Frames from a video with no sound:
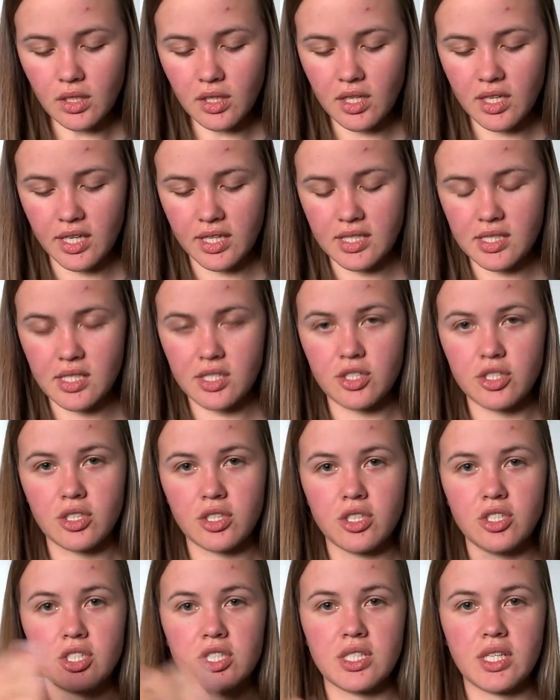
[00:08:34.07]
I
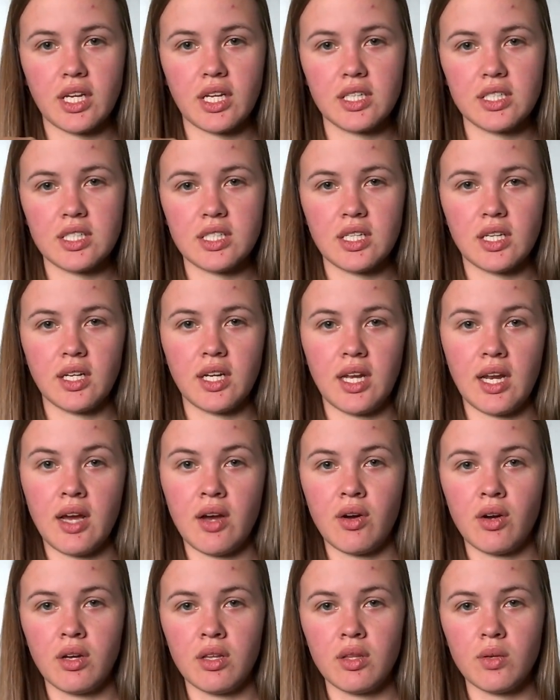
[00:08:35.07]
essentially just like stuck it
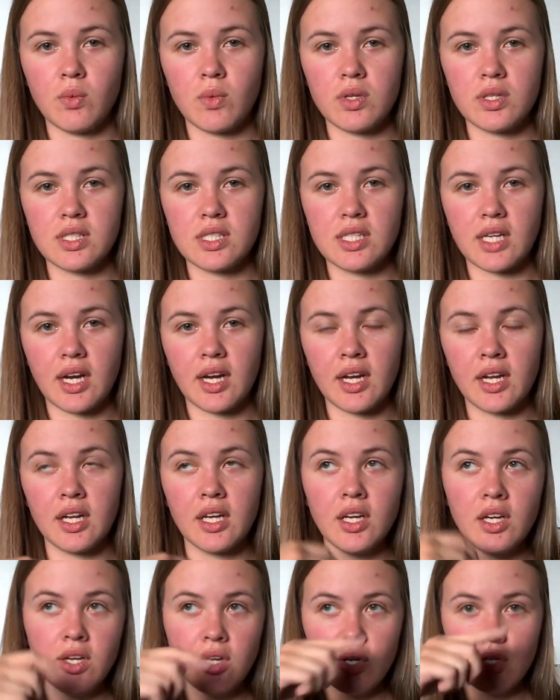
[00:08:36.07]
out on the one side,
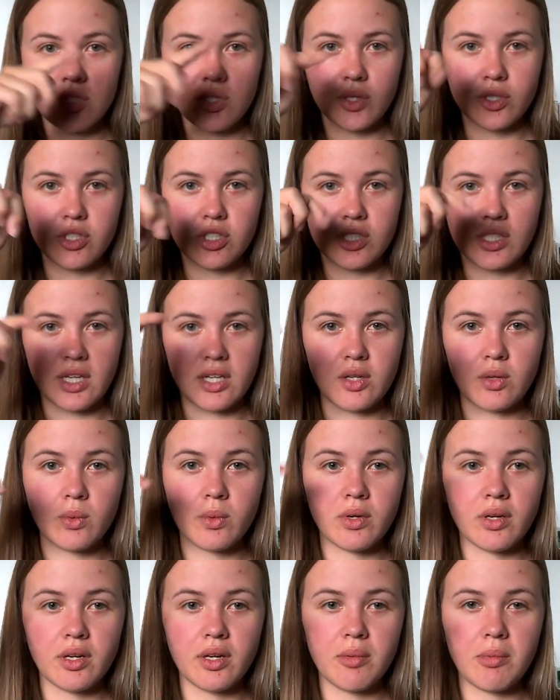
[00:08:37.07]
so I just had to
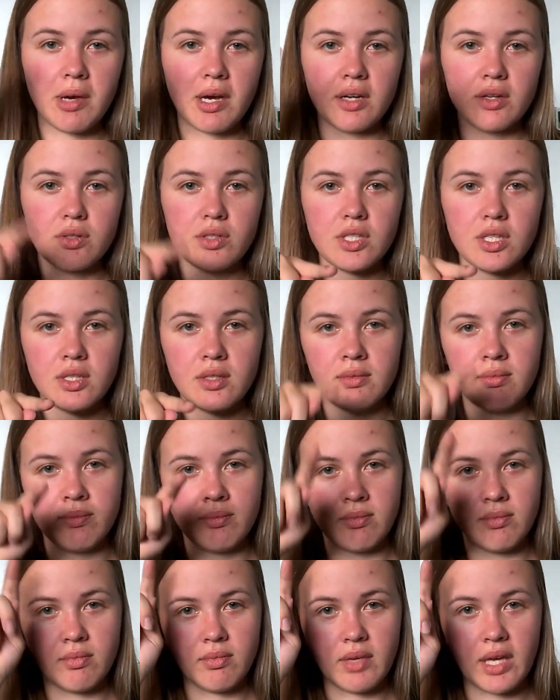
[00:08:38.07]
worry about
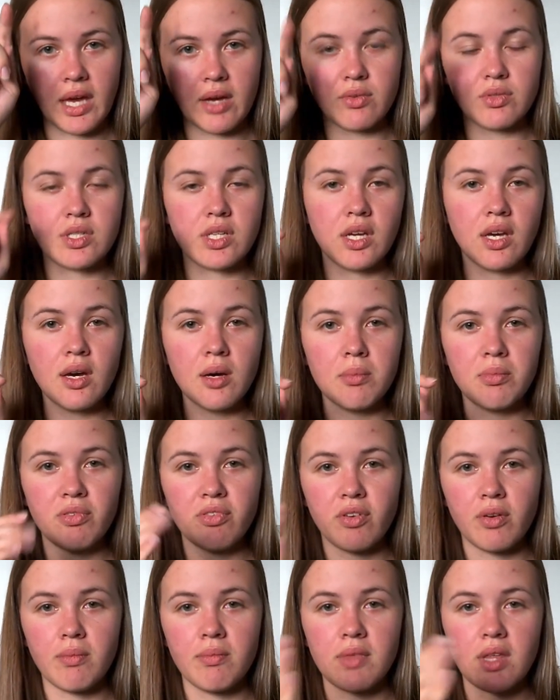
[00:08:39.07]
counting up
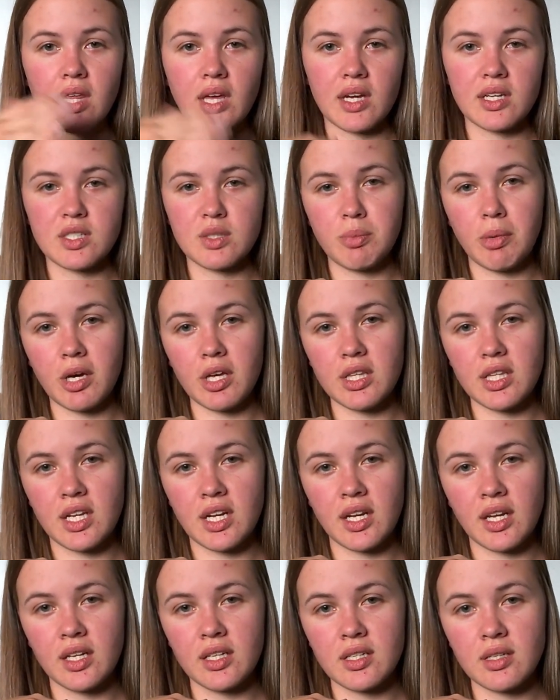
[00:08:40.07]
from the last spot that
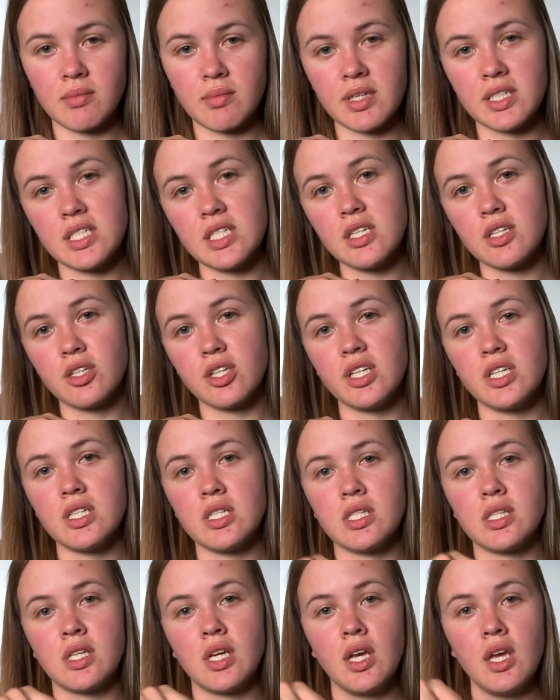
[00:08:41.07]
I had done my
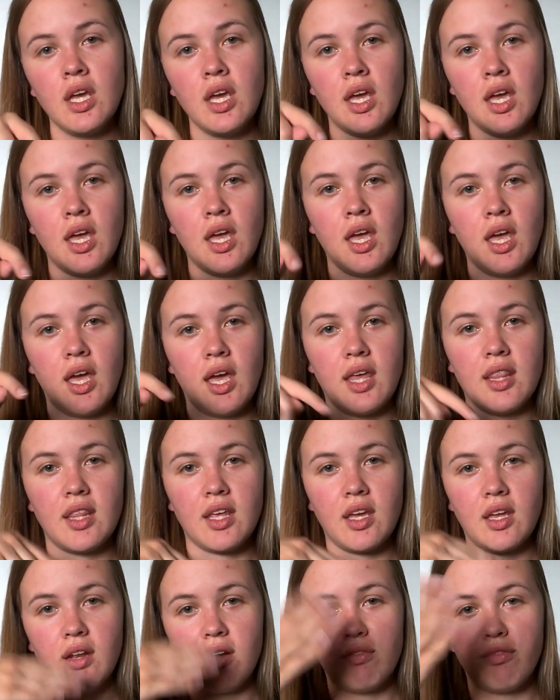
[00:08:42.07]
decrease, and
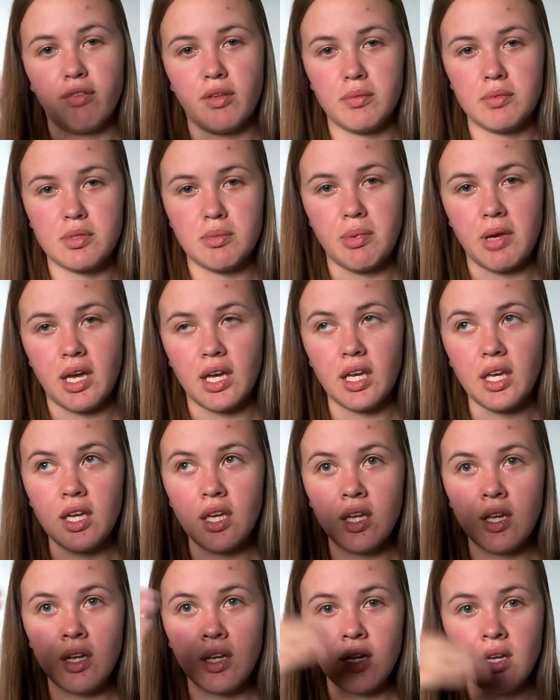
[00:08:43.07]
then flipped it back
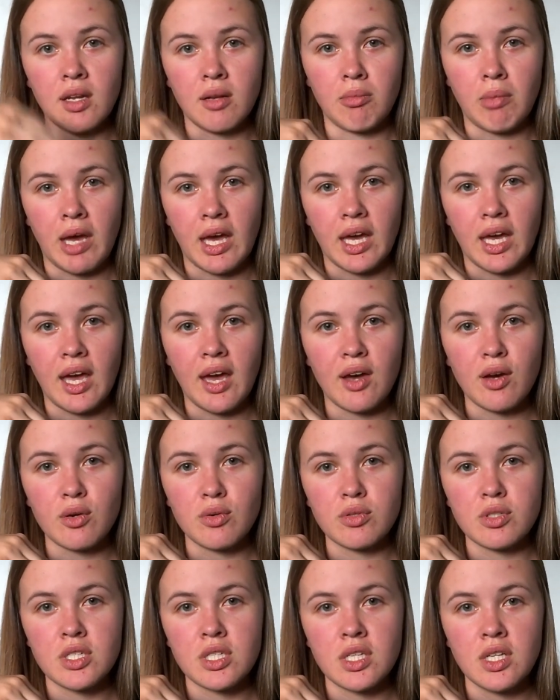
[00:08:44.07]
in and back
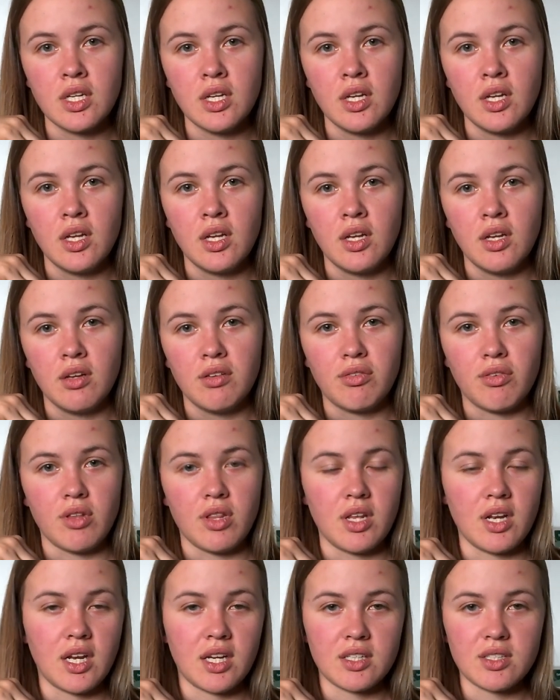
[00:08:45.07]
out for
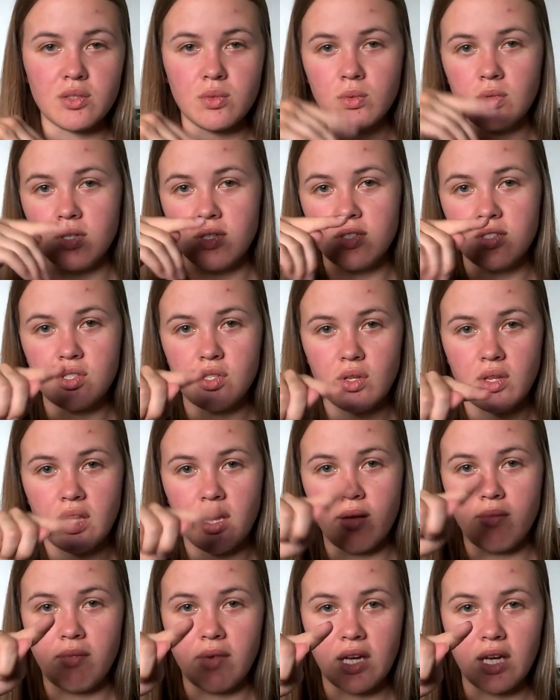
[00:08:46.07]
the next one so
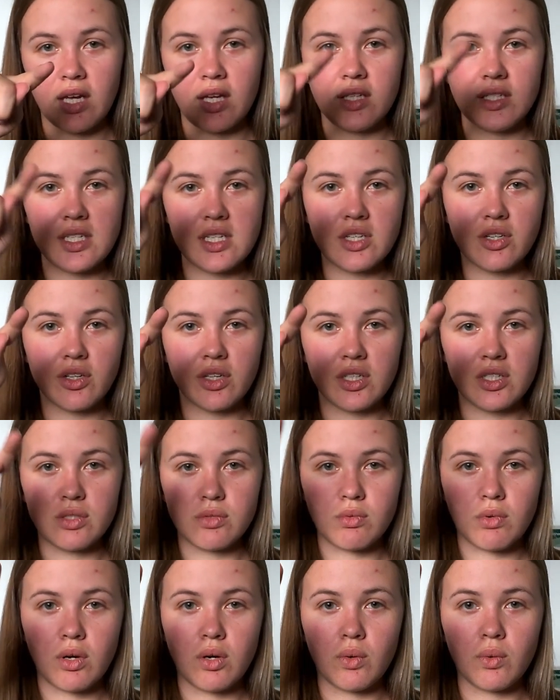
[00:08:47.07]
that my decrease
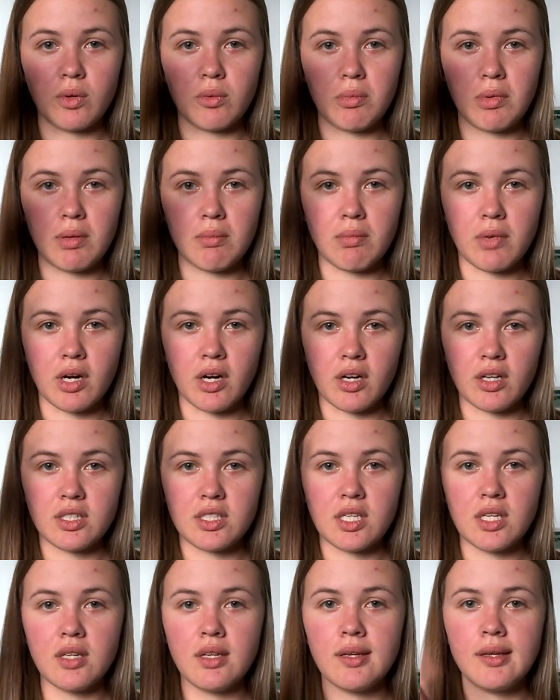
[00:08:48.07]
row would be
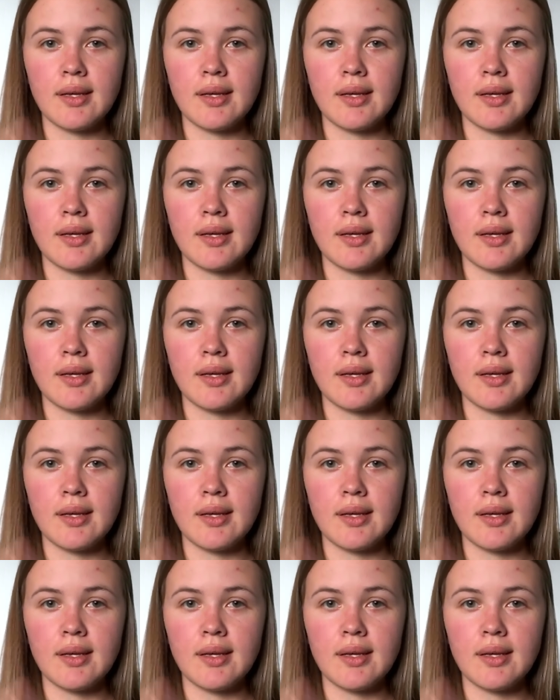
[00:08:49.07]
marked